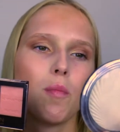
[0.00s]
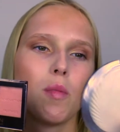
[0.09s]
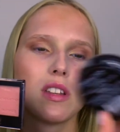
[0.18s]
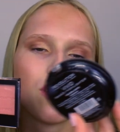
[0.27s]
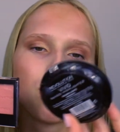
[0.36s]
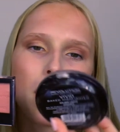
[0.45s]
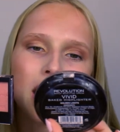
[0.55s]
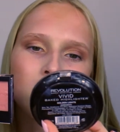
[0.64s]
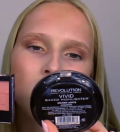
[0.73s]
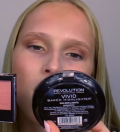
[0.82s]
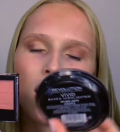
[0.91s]
which is a
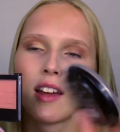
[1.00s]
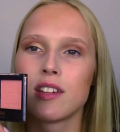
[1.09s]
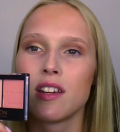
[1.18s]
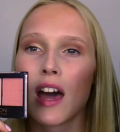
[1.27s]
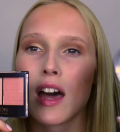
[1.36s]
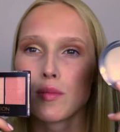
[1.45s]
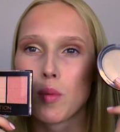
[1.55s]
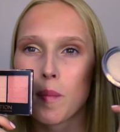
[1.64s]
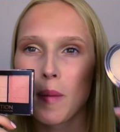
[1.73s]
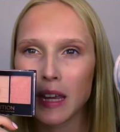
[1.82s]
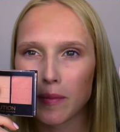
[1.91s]
baked highlighter and has
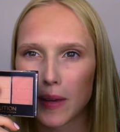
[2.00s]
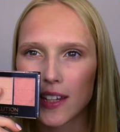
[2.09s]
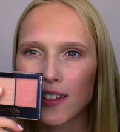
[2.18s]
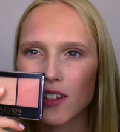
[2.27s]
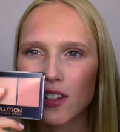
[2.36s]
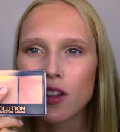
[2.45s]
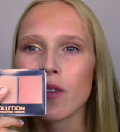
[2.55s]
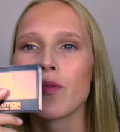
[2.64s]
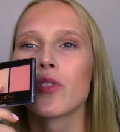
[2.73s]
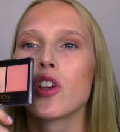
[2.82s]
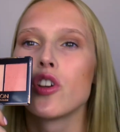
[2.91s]
more pigment.
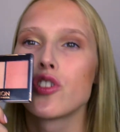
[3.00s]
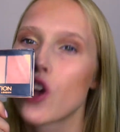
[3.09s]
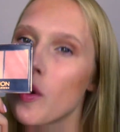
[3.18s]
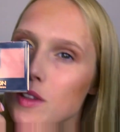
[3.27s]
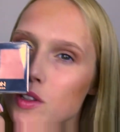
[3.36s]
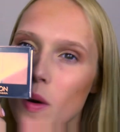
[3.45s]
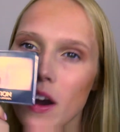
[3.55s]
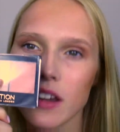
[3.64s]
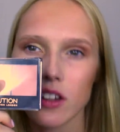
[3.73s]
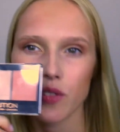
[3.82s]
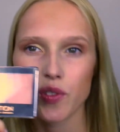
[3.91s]
So it's
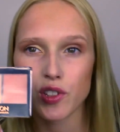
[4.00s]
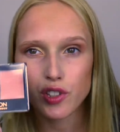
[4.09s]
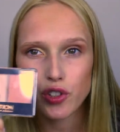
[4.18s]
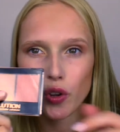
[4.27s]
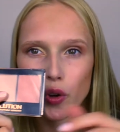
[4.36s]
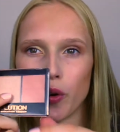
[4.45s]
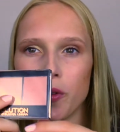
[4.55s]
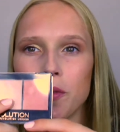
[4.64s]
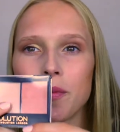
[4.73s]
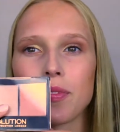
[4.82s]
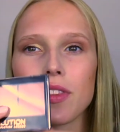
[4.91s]
quite good for
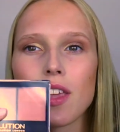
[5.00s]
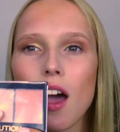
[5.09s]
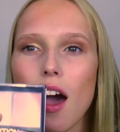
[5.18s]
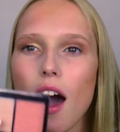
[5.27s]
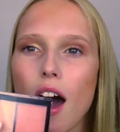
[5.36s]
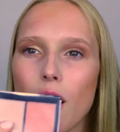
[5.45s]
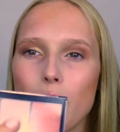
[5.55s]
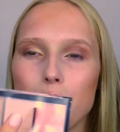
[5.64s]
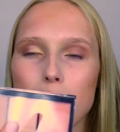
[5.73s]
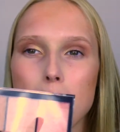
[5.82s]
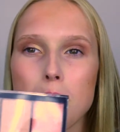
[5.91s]
school,
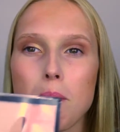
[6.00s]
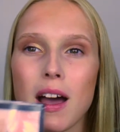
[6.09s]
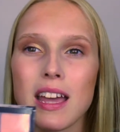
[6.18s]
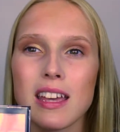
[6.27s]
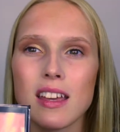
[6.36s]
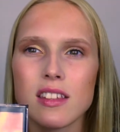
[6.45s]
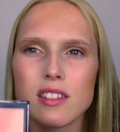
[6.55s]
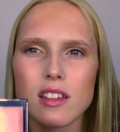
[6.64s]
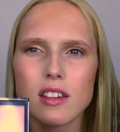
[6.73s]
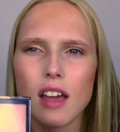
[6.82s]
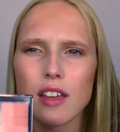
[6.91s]
but it
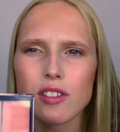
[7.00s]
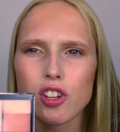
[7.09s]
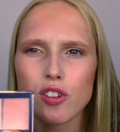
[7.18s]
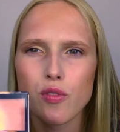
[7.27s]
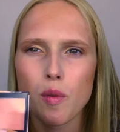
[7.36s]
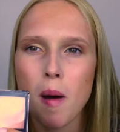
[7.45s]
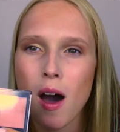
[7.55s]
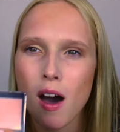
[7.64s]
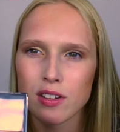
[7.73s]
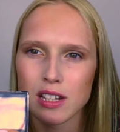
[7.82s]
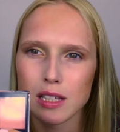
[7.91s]
isn't as good for
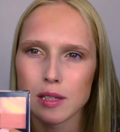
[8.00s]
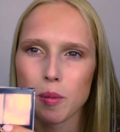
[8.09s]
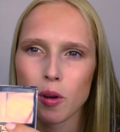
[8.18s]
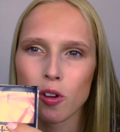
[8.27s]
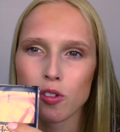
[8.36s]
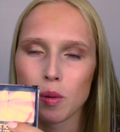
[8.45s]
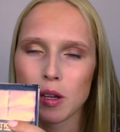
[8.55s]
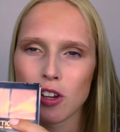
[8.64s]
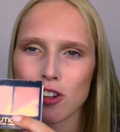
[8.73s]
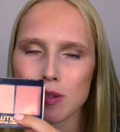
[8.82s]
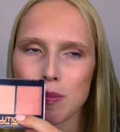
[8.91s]
parties because when
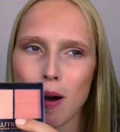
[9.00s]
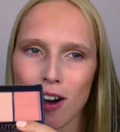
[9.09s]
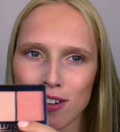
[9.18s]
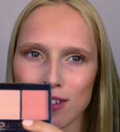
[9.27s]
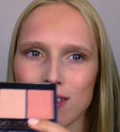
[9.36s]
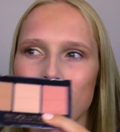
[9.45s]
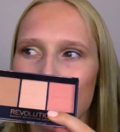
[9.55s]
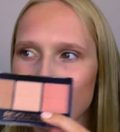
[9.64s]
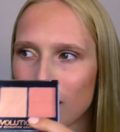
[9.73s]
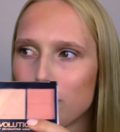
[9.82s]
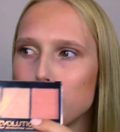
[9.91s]
you go to parties and
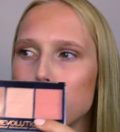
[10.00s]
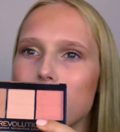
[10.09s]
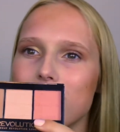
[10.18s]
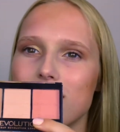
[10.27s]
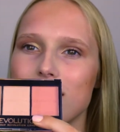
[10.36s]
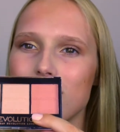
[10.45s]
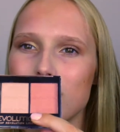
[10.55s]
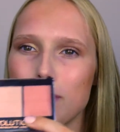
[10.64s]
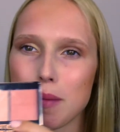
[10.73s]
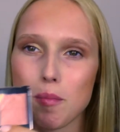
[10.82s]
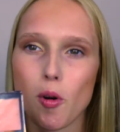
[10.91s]
nightclubs you want it to
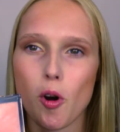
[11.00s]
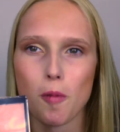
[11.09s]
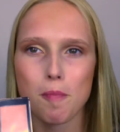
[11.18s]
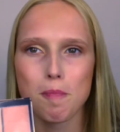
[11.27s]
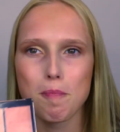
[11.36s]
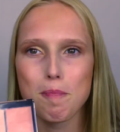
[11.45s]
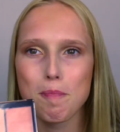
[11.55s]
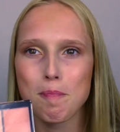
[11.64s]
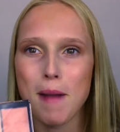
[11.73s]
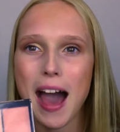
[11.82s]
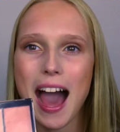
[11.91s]
be more
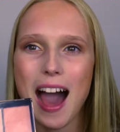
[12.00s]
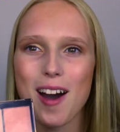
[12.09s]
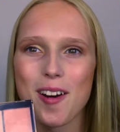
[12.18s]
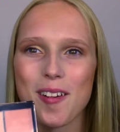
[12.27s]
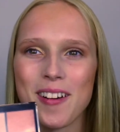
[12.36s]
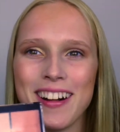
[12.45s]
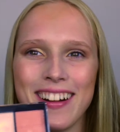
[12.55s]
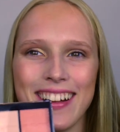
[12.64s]
pow.